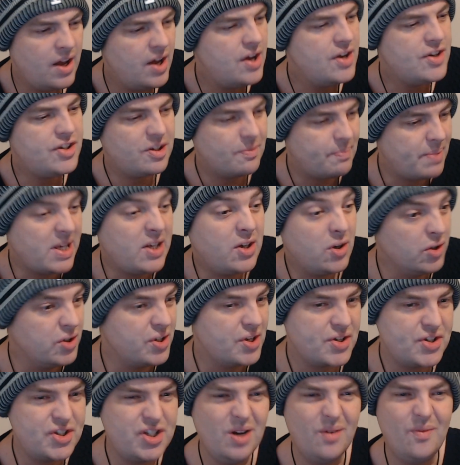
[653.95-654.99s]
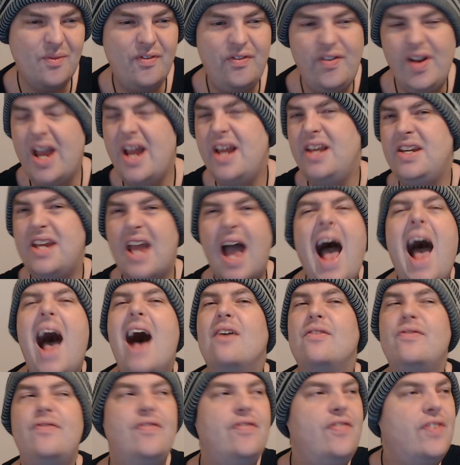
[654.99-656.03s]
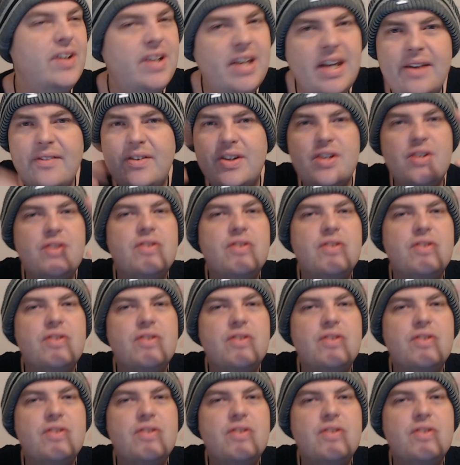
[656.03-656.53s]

to be good at something, you have fucking